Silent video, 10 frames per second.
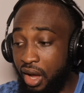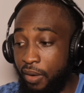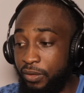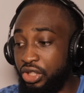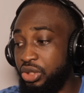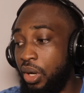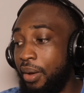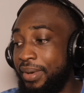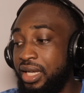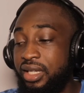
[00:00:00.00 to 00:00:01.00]
now, I'm not sure
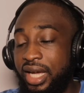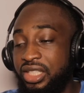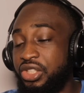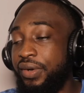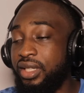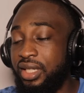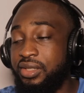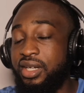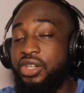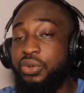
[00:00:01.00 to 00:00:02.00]
how many Nigerians
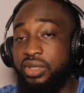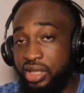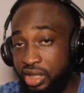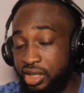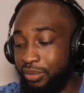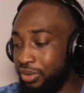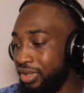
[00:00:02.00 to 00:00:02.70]
actually know CJ,